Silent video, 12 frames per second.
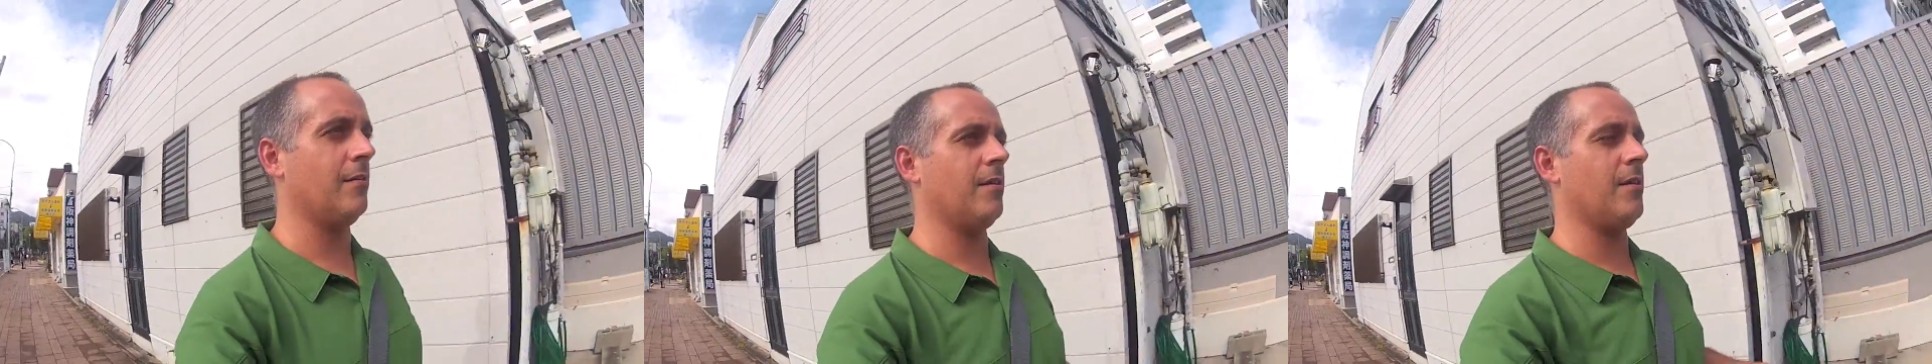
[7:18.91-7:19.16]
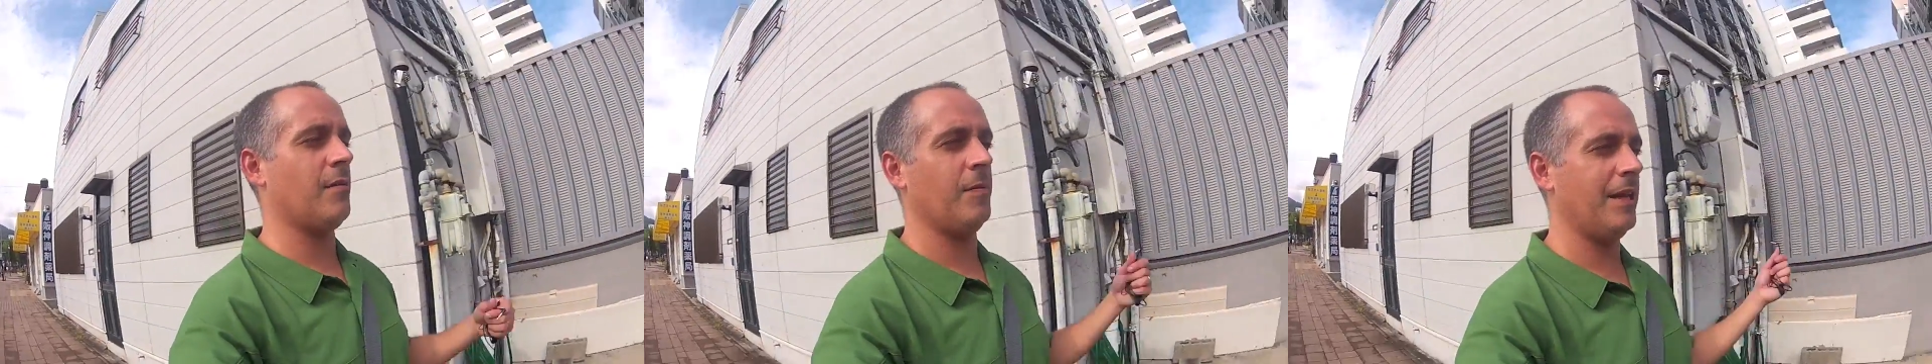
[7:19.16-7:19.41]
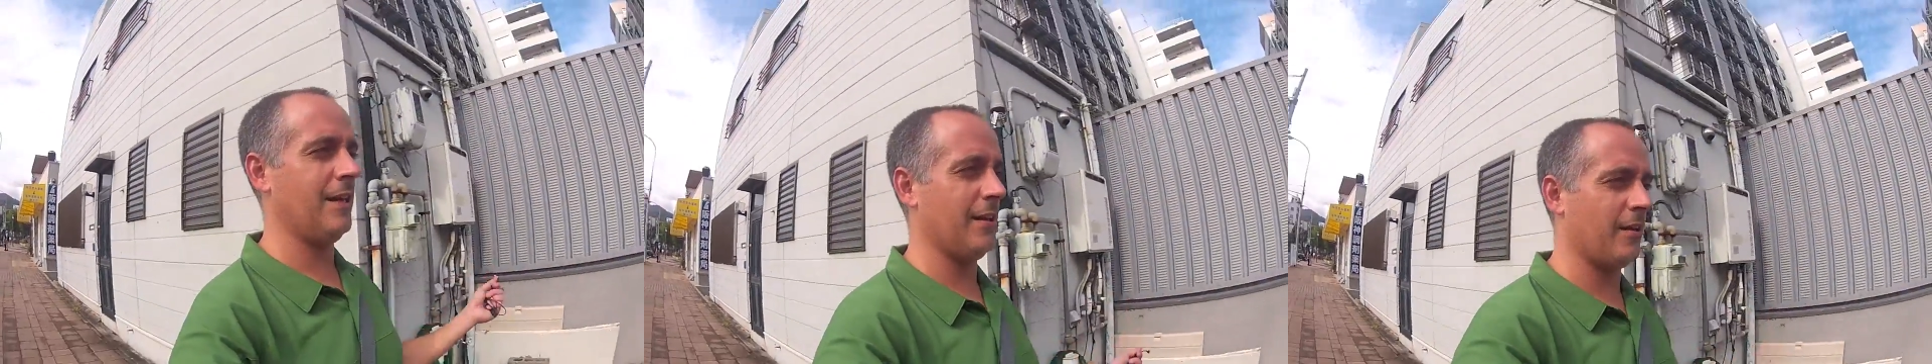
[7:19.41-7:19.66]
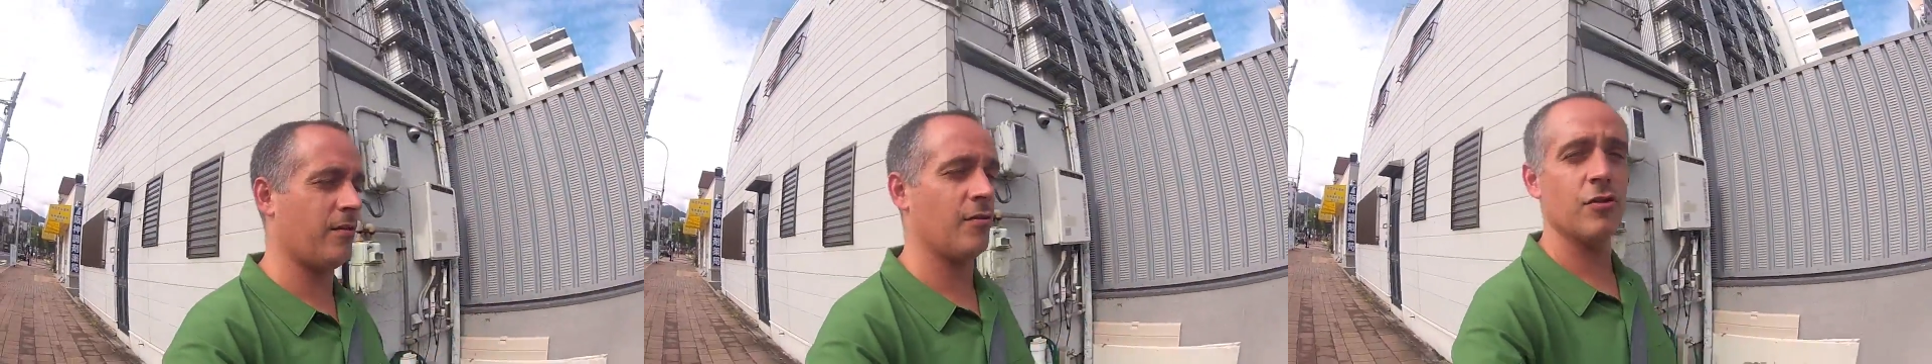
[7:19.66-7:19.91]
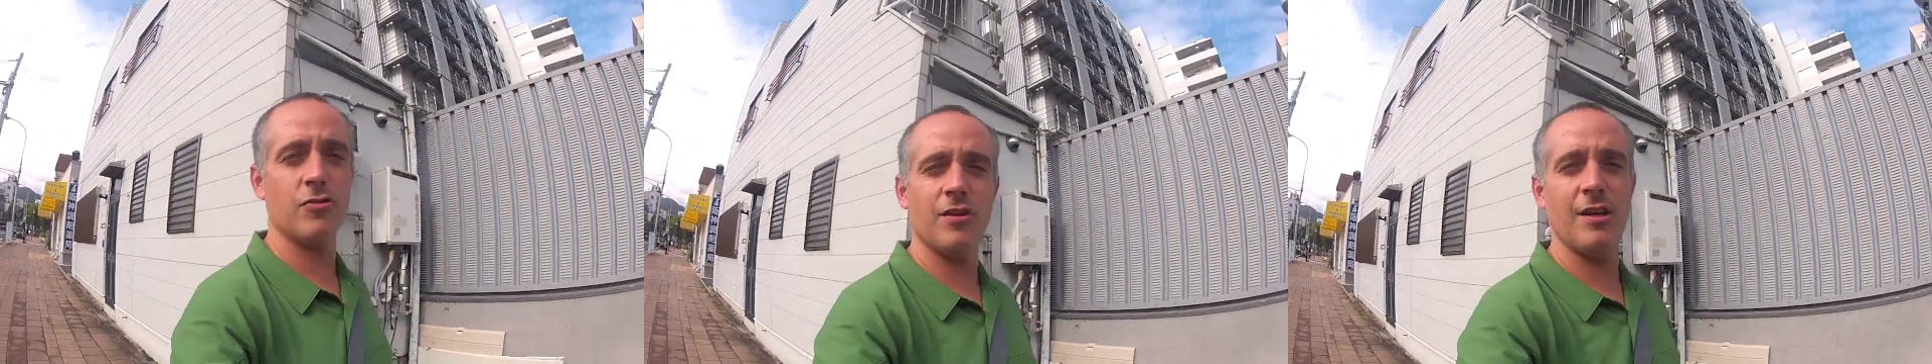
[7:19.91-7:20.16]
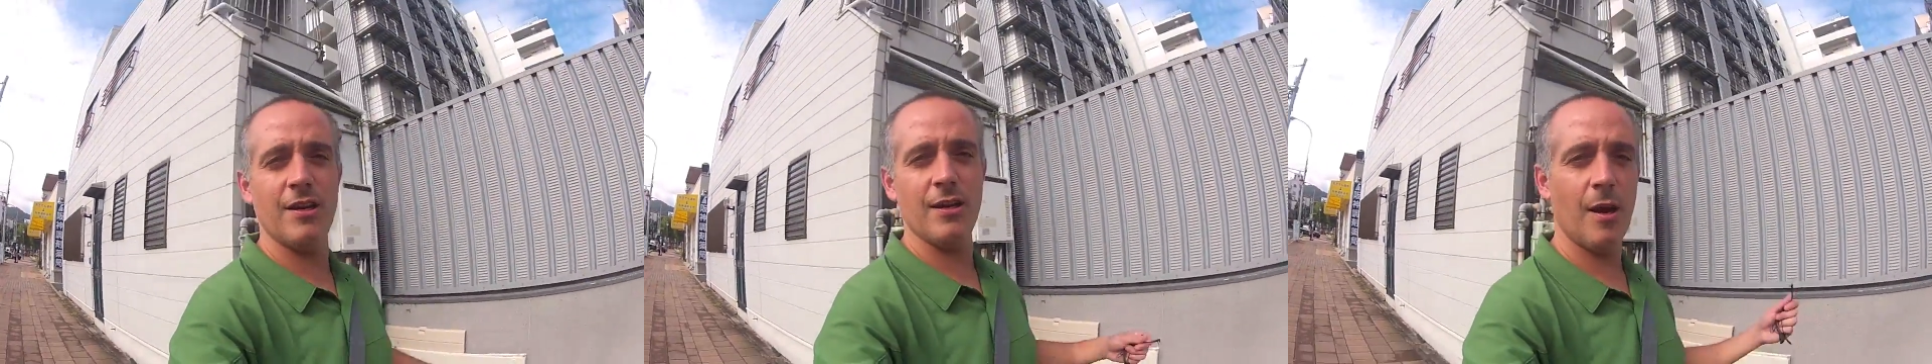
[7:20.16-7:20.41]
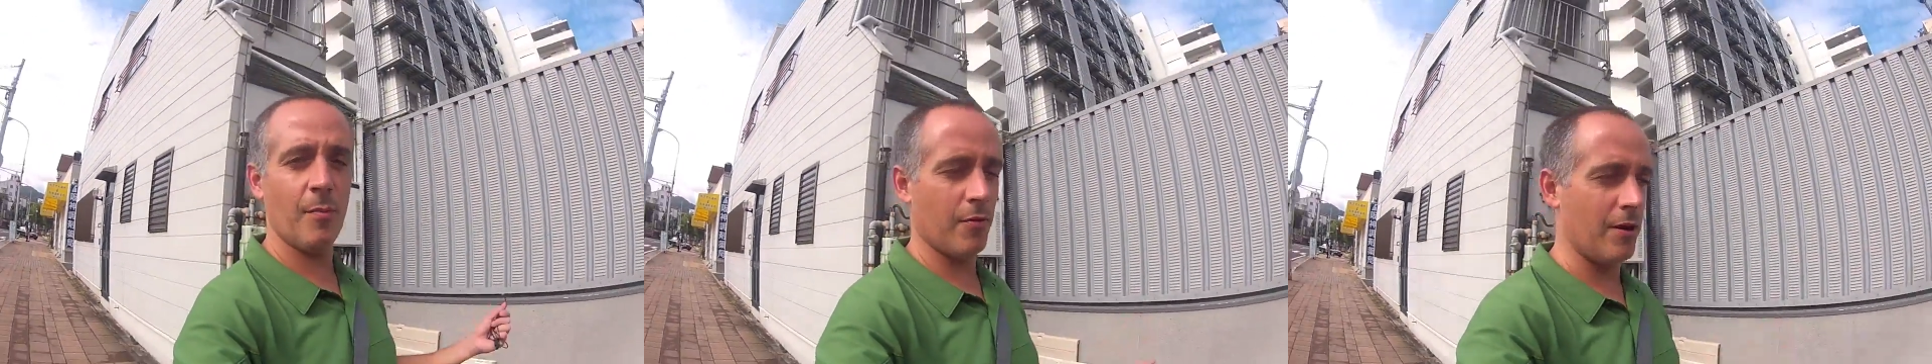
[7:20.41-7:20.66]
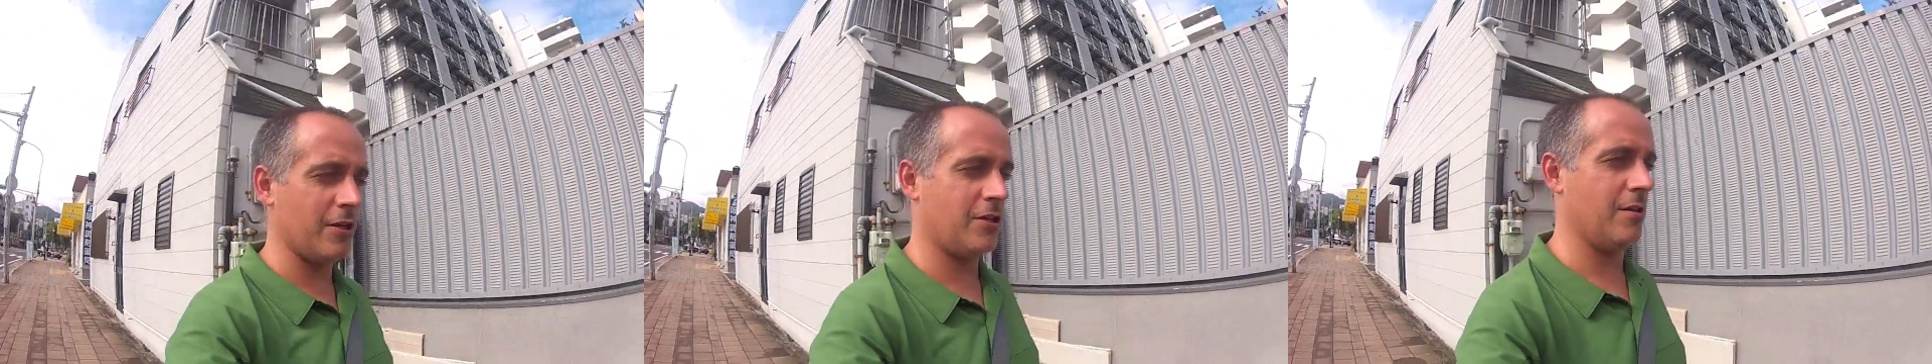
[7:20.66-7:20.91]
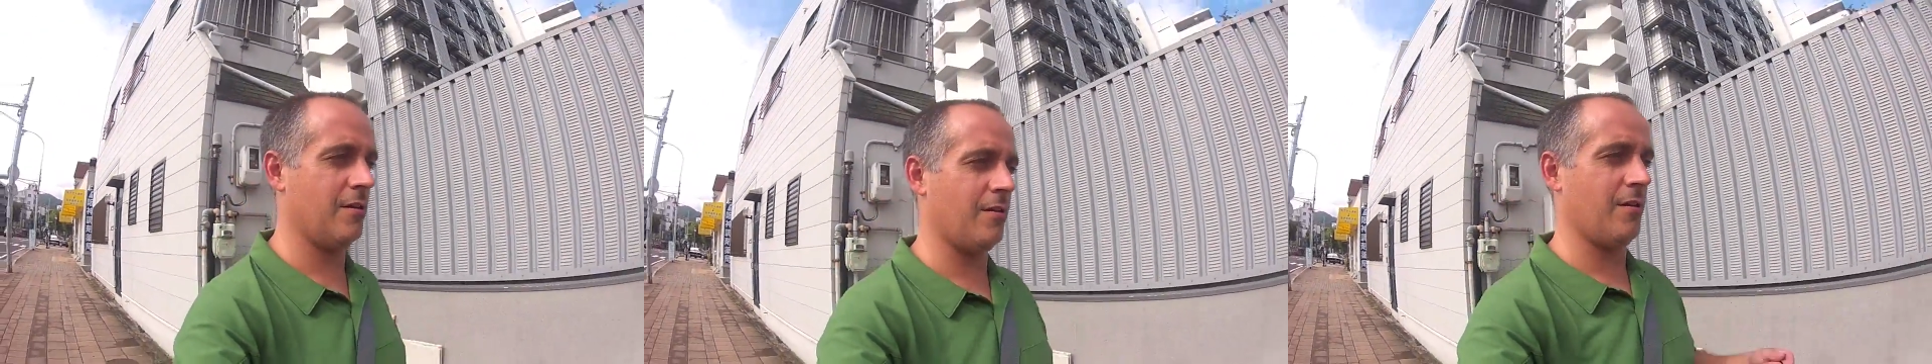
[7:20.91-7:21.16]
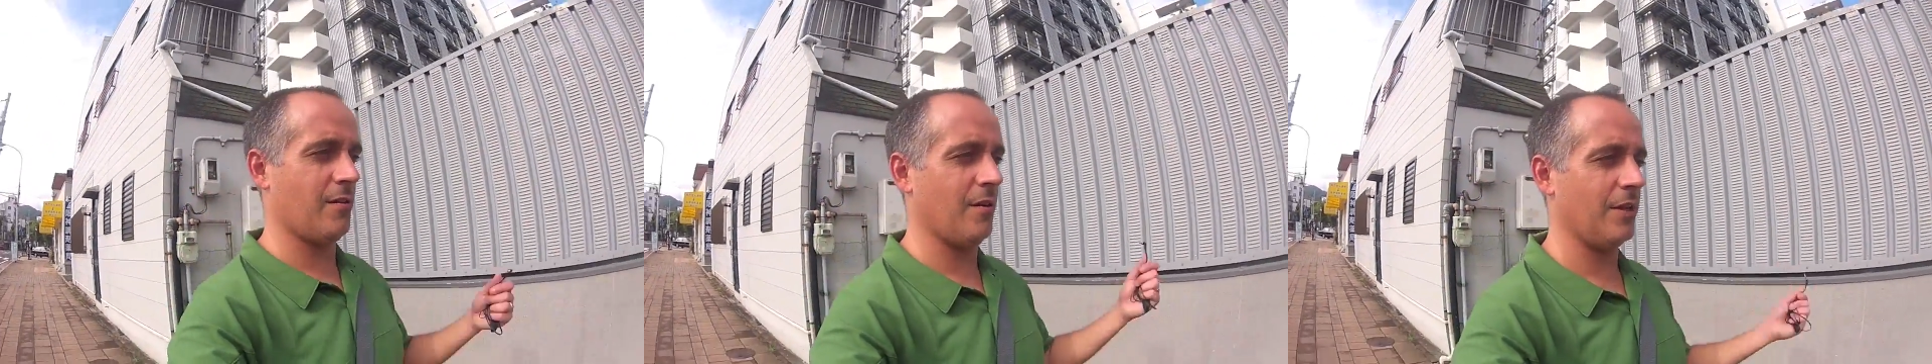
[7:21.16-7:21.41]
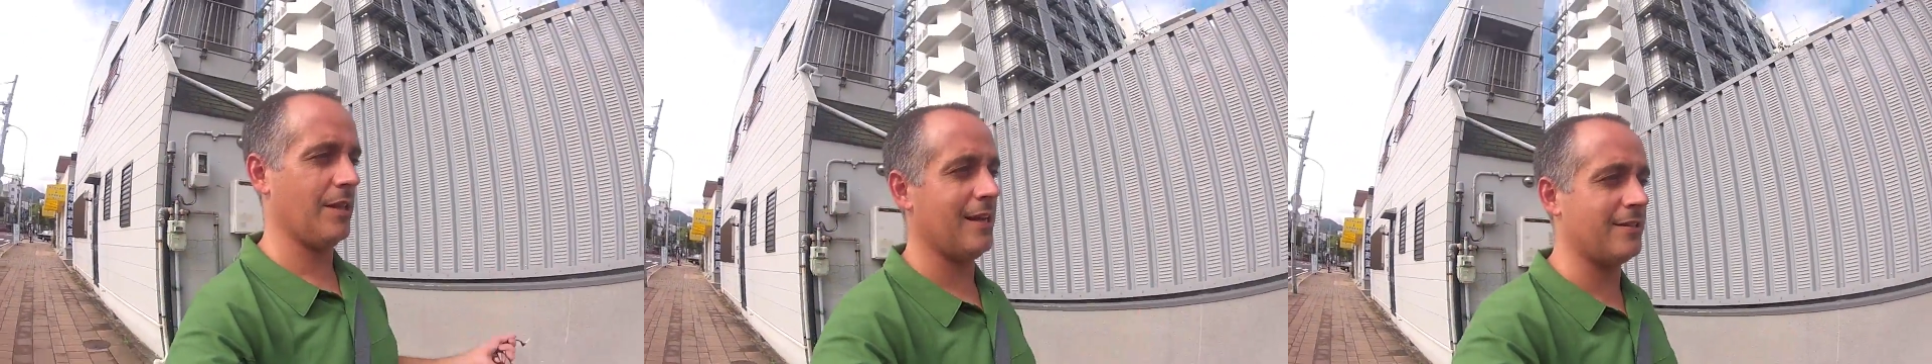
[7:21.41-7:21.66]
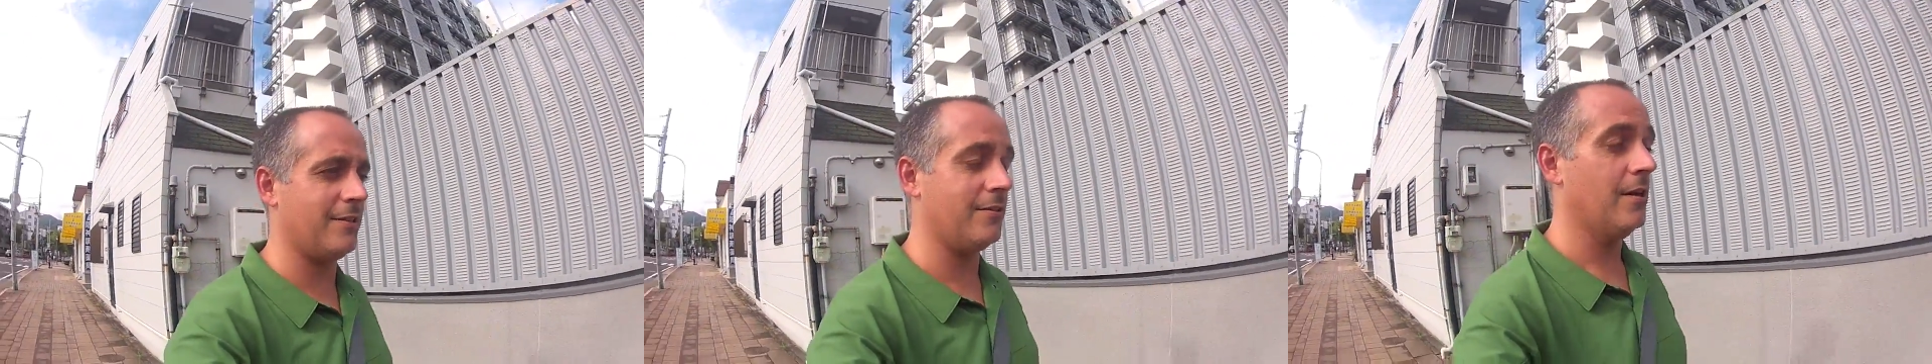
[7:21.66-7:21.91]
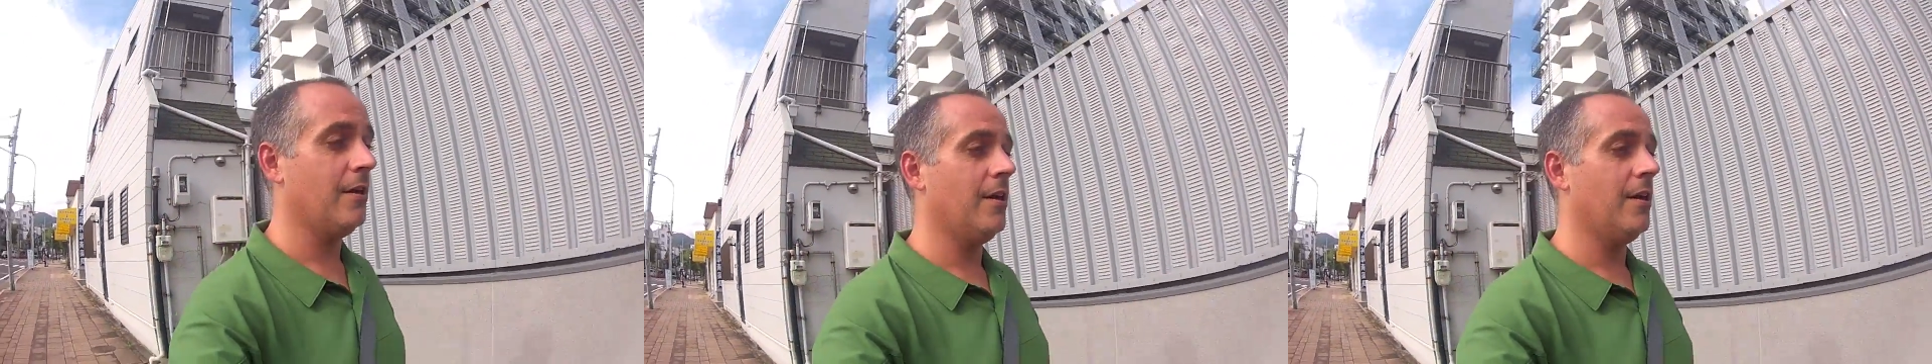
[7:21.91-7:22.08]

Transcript: explaining like surgery and operations and stuff like that to you,